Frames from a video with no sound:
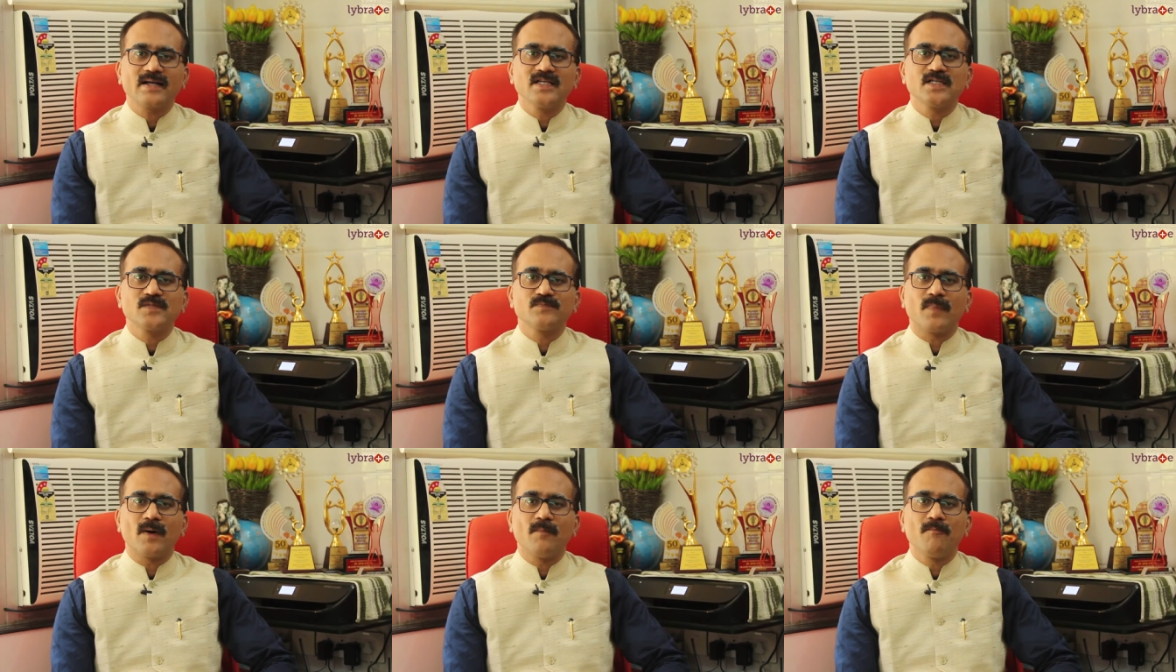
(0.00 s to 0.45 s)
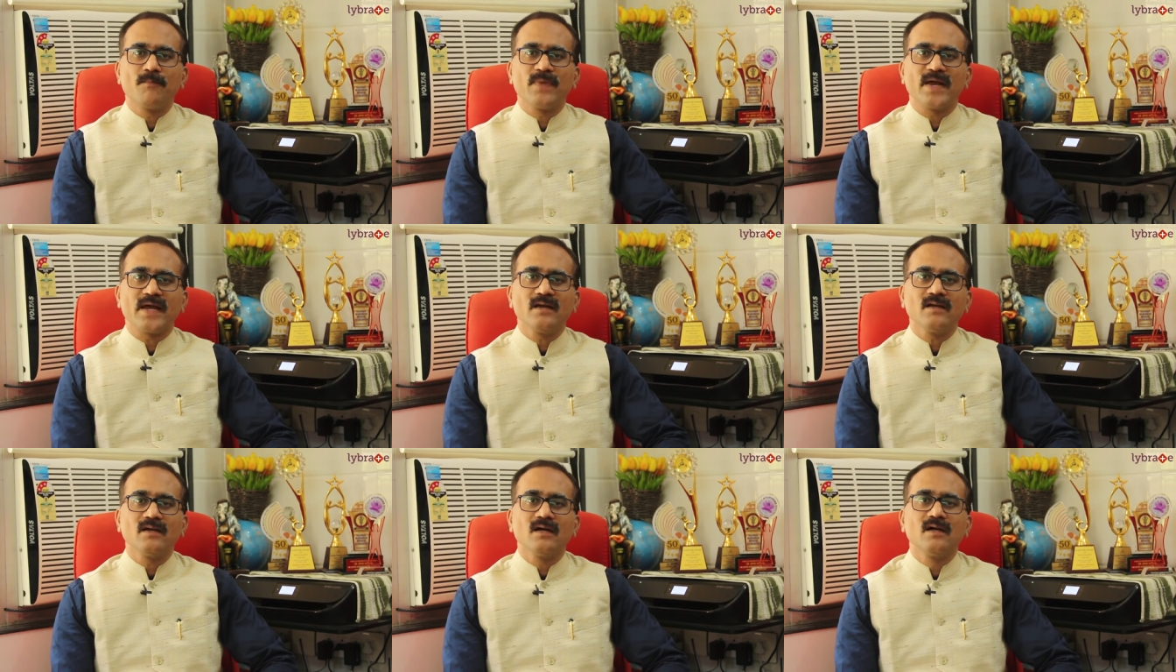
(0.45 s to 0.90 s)
is
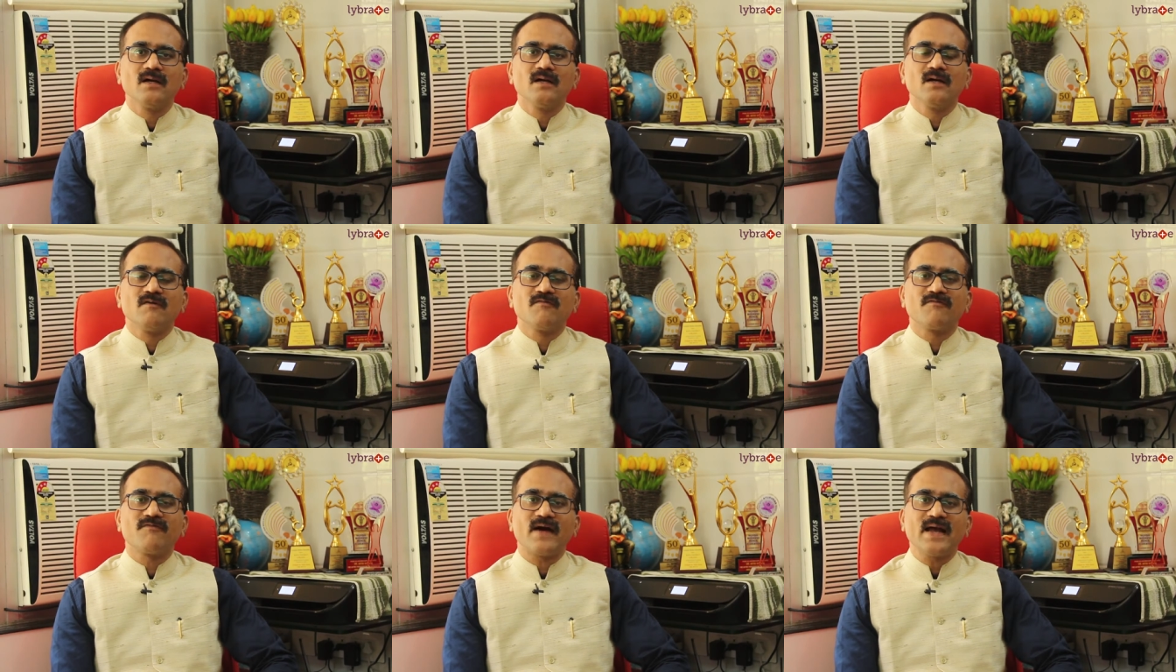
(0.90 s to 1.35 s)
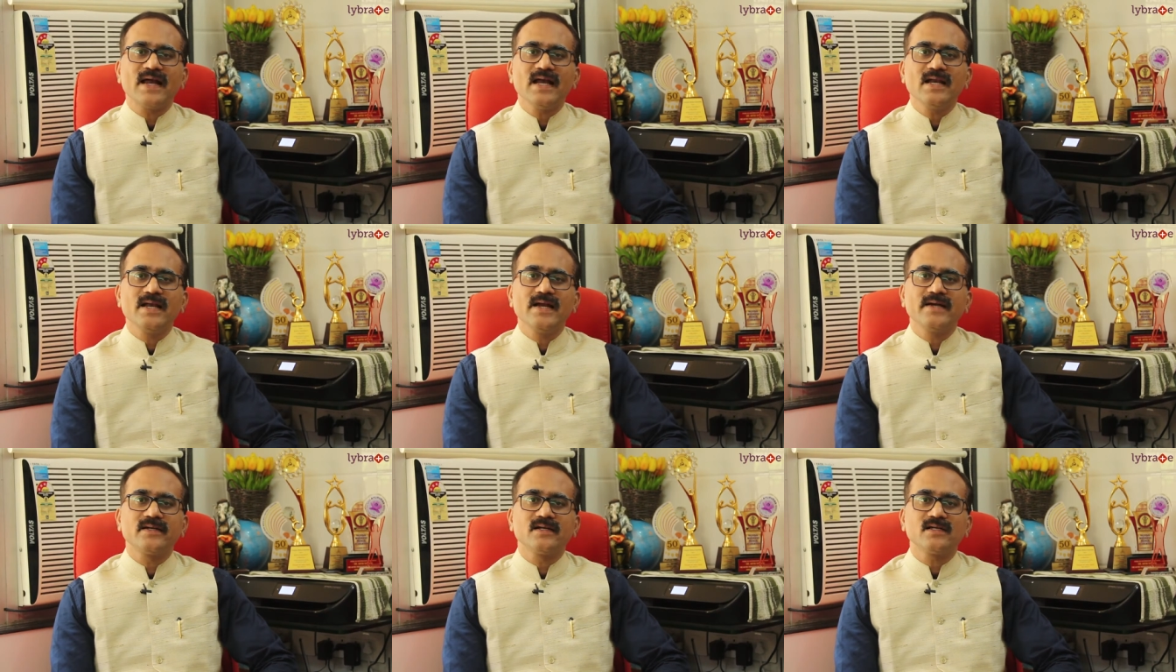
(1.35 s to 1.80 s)
pumping 5
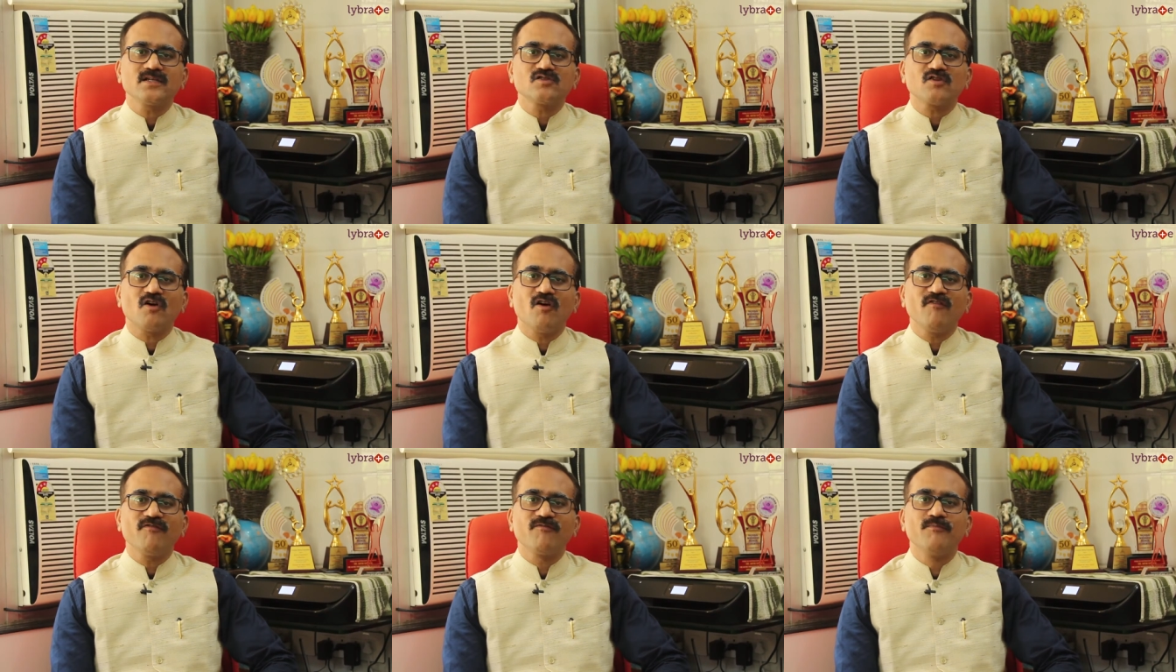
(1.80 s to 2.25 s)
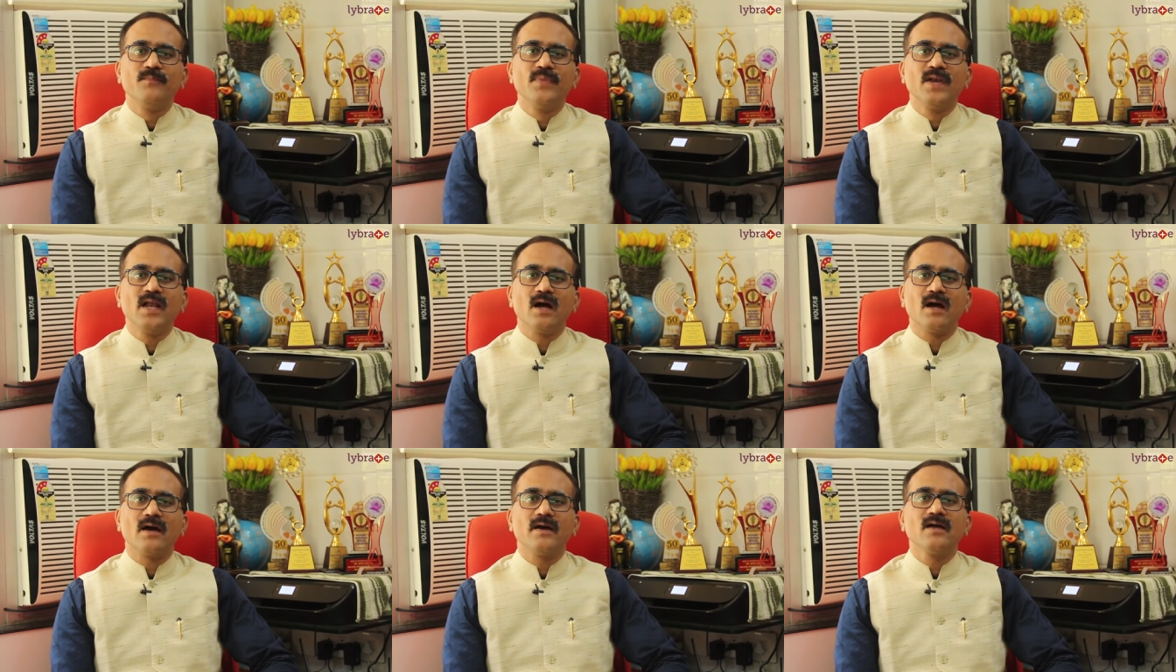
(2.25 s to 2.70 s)
liters of
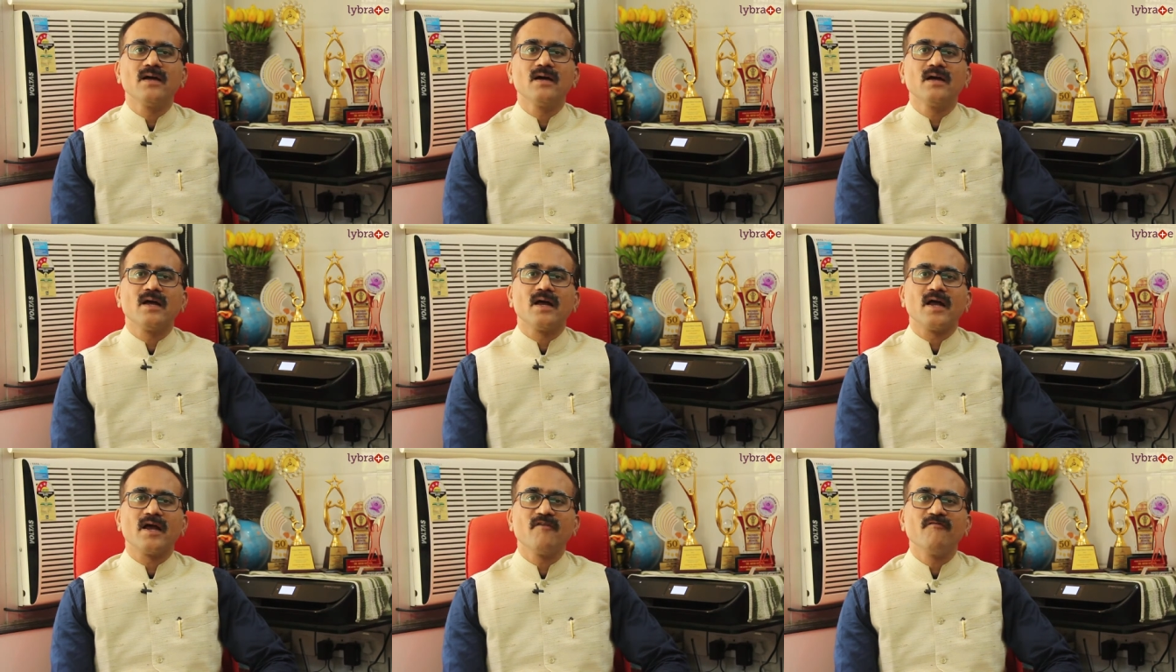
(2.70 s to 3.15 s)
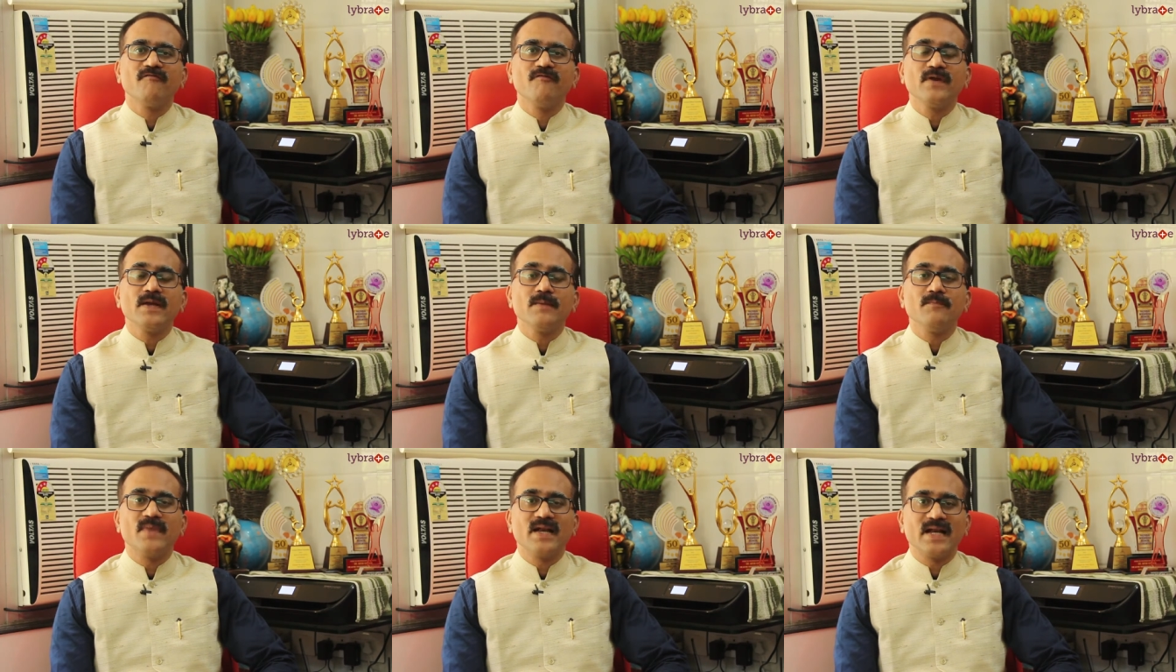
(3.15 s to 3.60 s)
blood
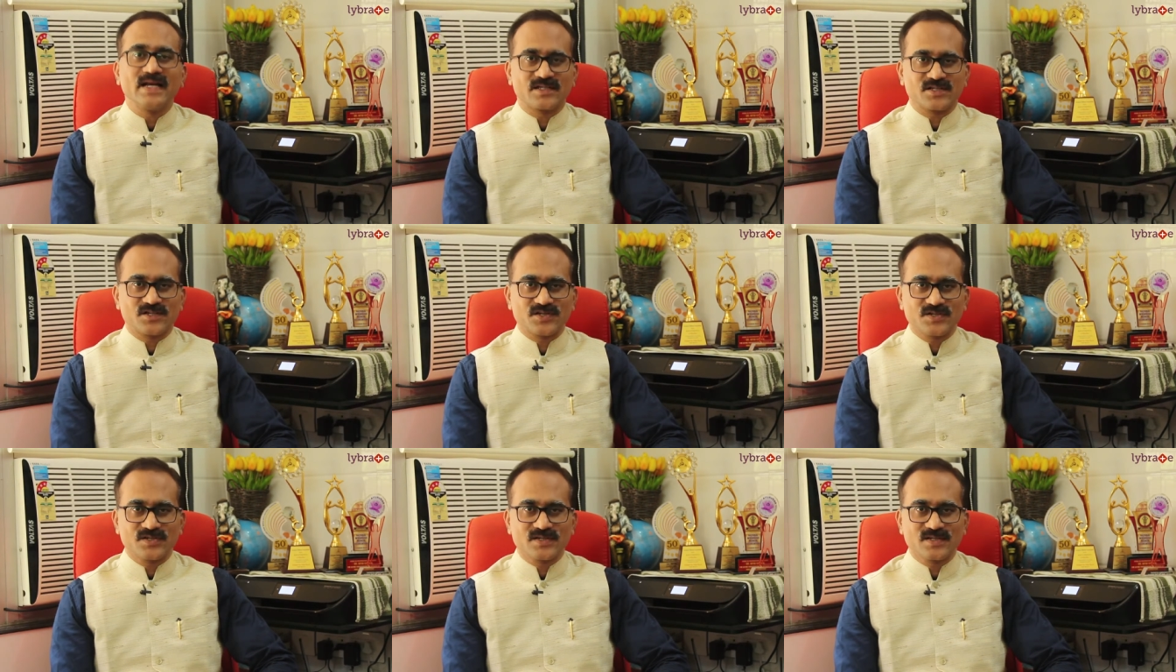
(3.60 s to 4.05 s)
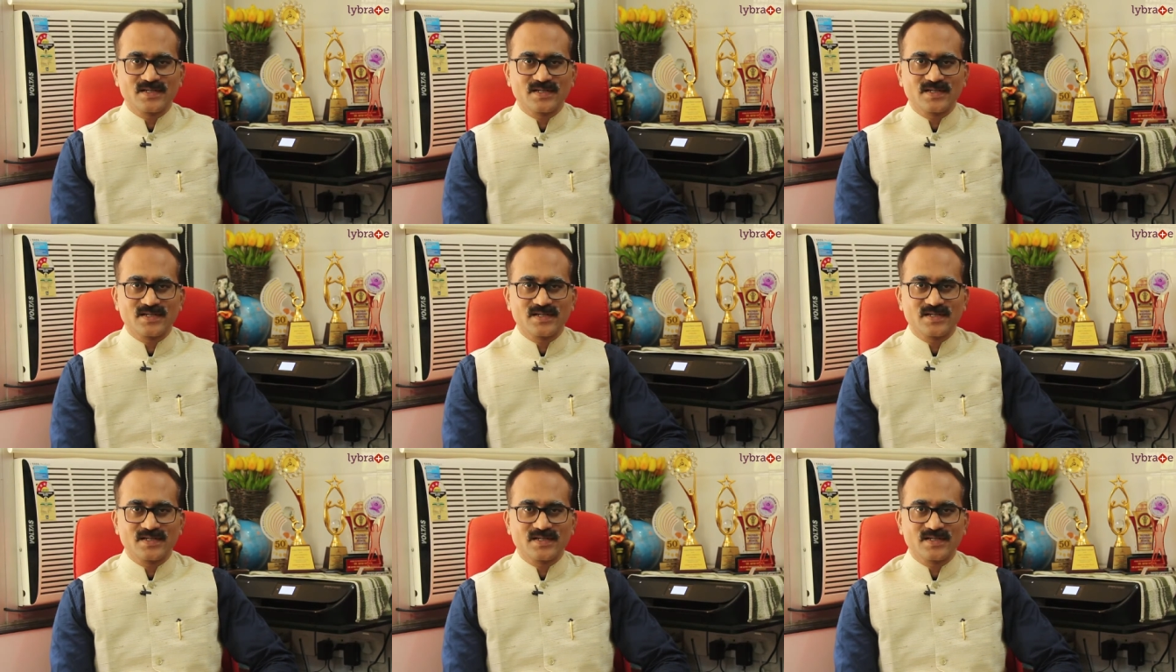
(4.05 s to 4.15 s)
every minute